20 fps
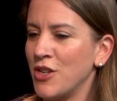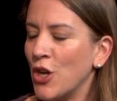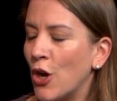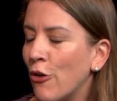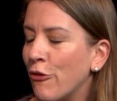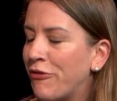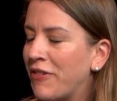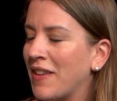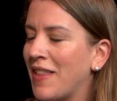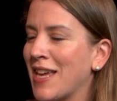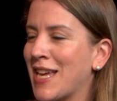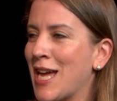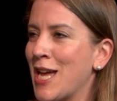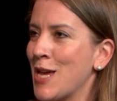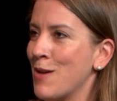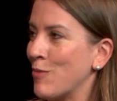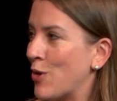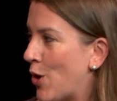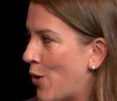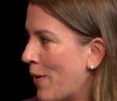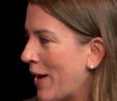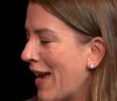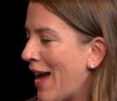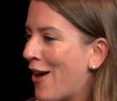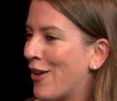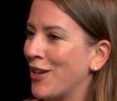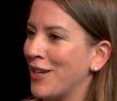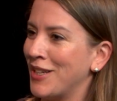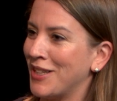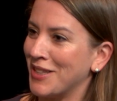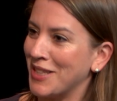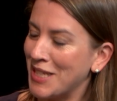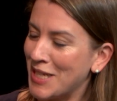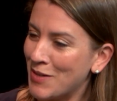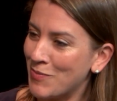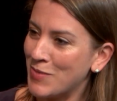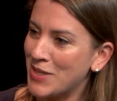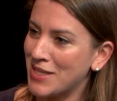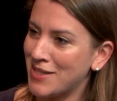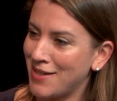don't feel like I am going out on a
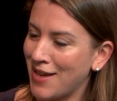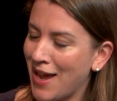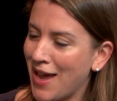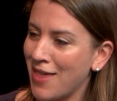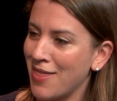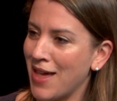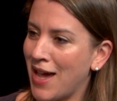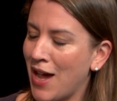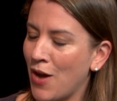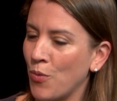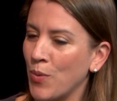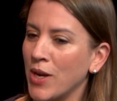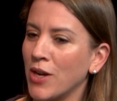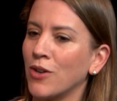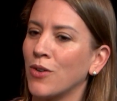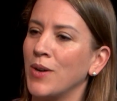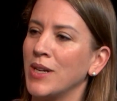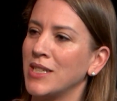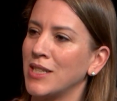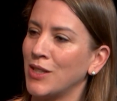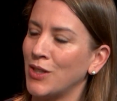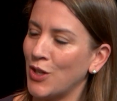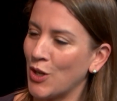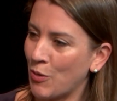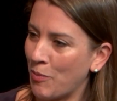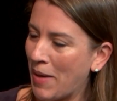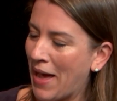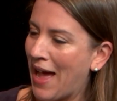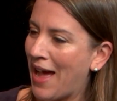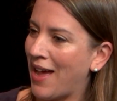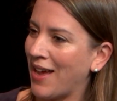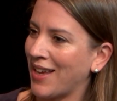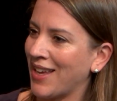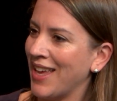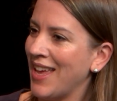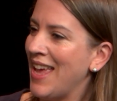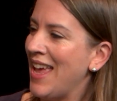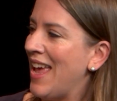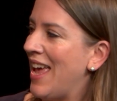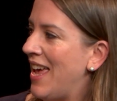limb to say that we are going to look back
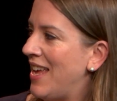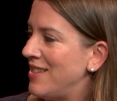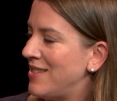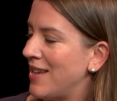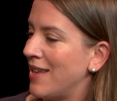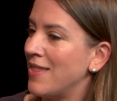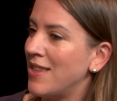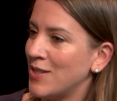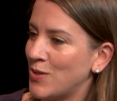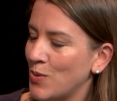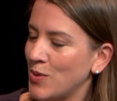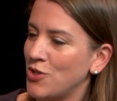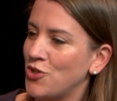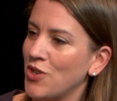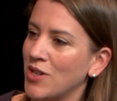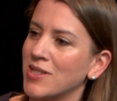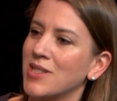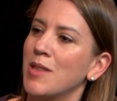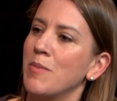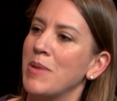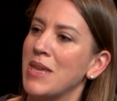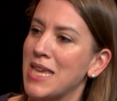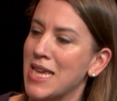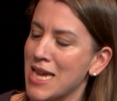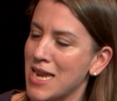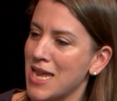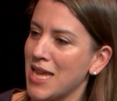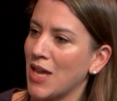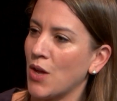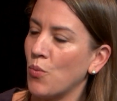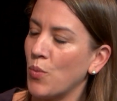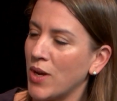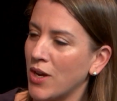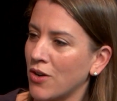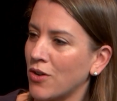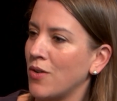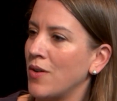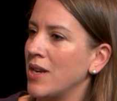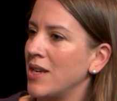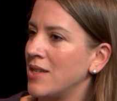and say this was just the beginning and we
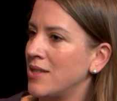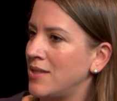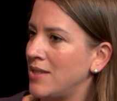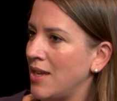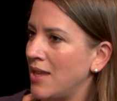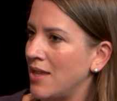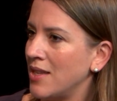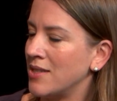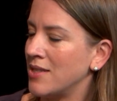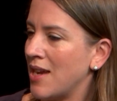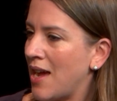are going to see these